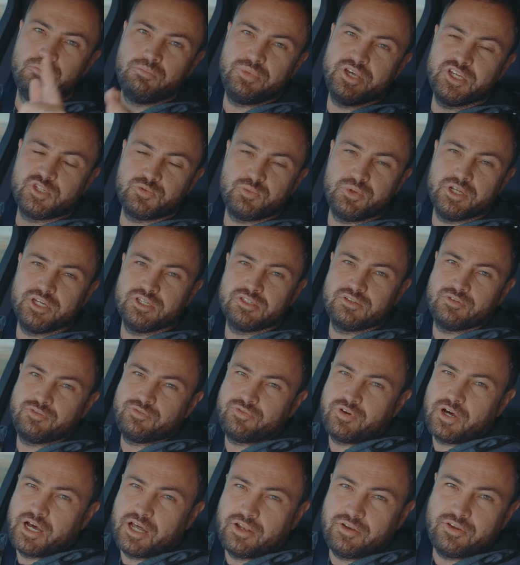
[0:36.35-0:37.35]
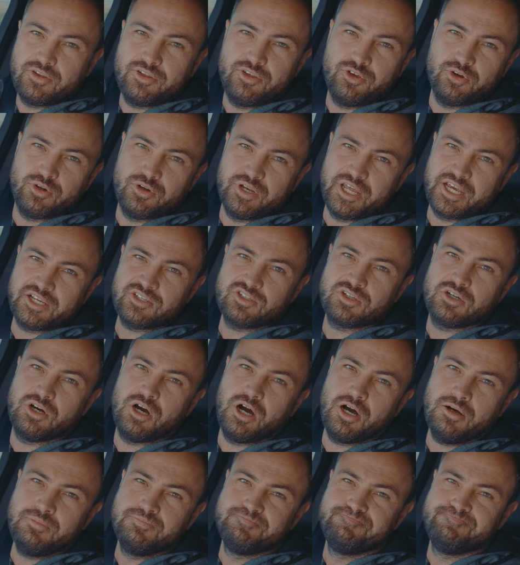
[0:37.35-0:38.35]
Best place to find your next
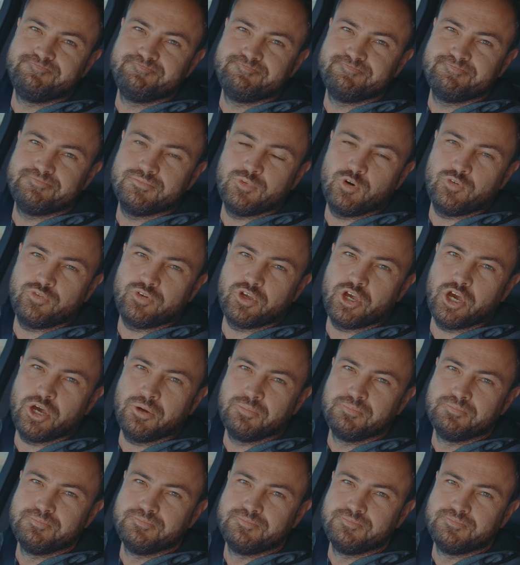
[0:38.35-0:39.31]
car. Off you go.